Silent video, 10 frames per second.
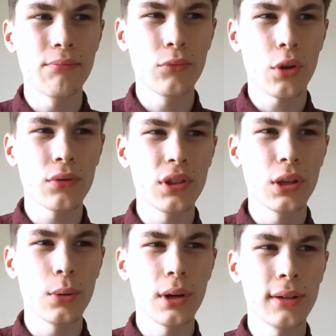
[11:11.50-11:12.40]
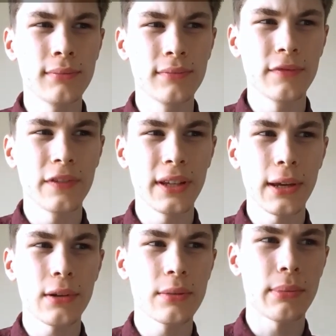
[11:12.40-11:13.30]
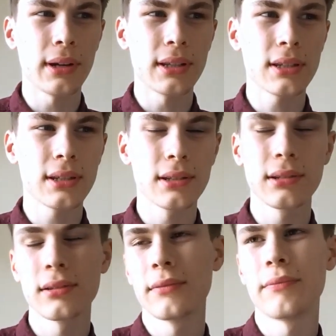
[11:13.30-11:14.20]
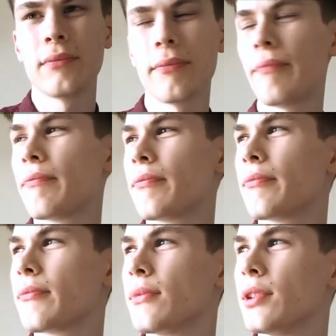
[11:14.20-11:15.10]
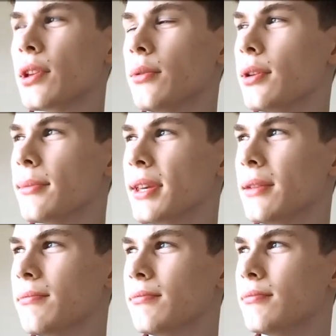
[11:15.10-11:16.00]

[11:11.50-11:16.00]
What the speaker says: Not newer videos, but you know what I mean.